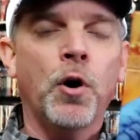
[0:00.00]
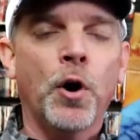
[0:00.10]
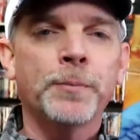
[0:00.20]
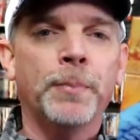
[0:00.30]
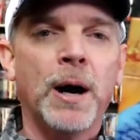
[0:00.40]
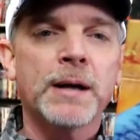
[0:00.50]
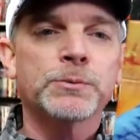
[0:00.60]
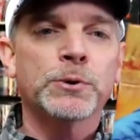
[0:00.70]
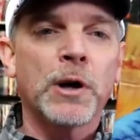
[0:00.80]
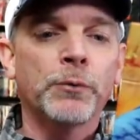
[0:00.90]
hard
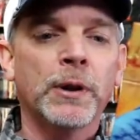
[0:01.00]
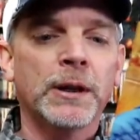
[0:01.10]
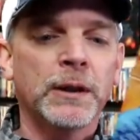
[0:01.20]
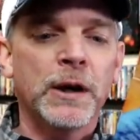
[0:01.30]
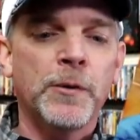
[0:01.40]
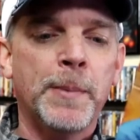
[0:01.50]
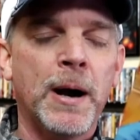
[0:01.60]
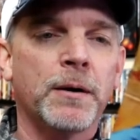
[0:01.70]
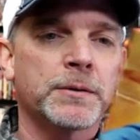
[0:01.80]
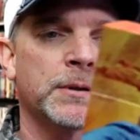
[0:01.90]
box, which I really love
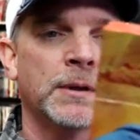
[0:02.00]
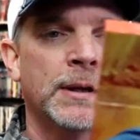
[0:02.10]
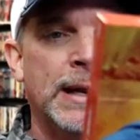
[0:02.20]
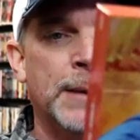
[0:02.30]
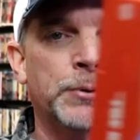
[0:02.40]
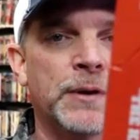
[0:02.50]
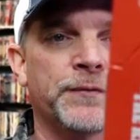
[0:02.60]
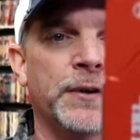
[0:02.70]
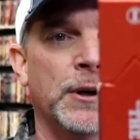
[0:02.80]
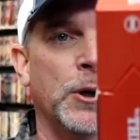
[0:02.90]
about imprint
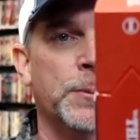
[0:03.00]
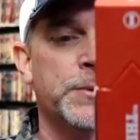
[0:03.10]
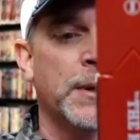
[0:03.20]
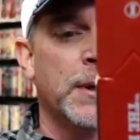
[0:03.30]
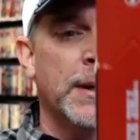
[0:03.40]
films.